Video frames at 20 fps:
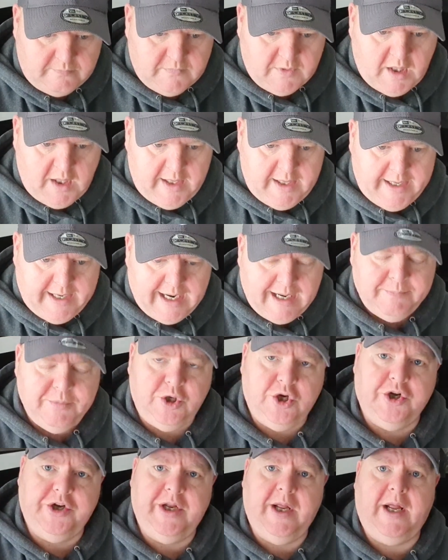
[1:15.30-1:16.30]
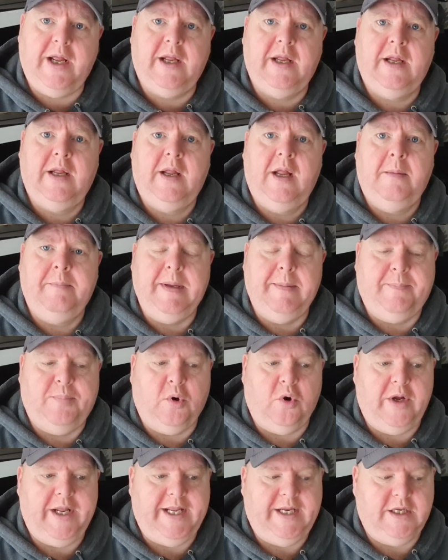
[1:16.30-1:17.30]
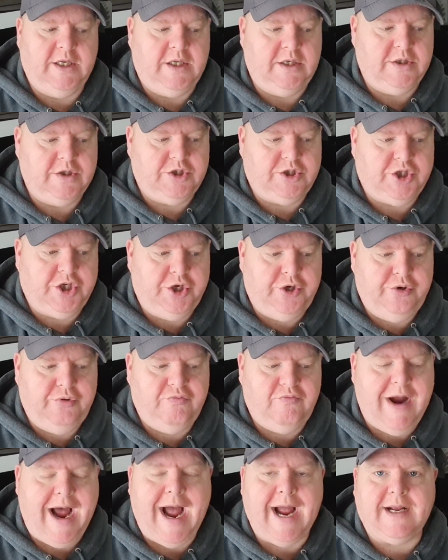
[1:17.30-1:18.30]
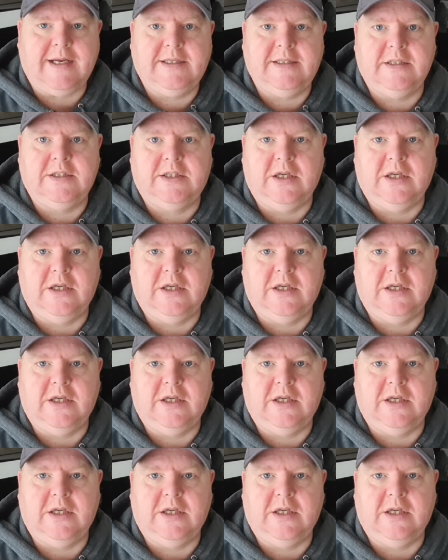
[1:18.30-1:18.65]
I'm gonna be putting two racks.